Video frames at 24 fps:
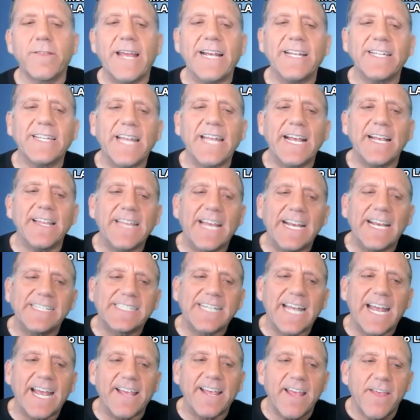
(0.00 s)
they
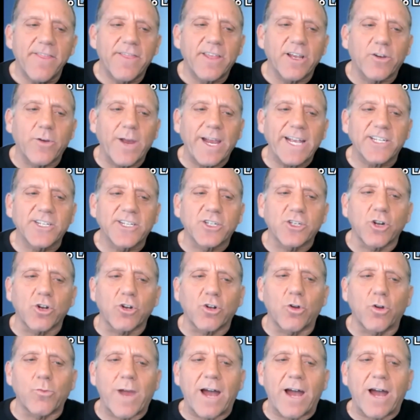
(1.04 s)
say the Great Circle